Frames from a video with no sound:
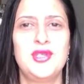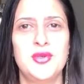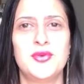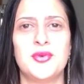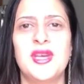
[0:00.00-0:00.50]

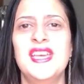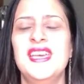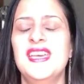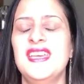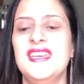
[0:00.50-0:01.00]
you,
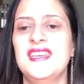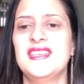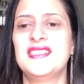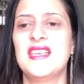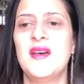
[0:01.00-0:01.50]

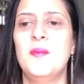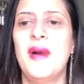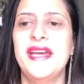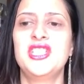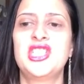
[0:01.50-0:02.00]
is
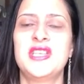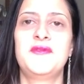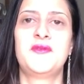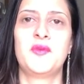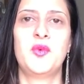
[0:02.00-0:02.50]
my
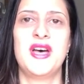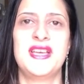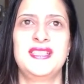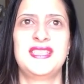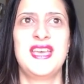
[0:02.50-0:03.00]
shift
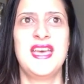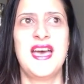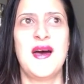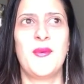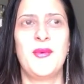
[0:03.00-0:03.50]
was
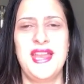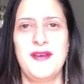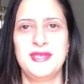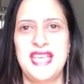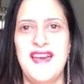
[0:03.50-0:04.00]
when I
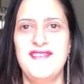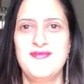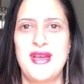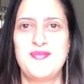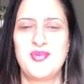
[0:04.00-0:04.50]
was having
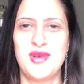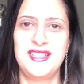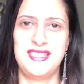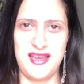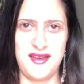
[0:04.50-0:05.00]
my
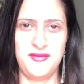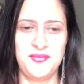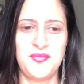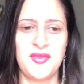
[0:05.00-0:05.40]
breakdown.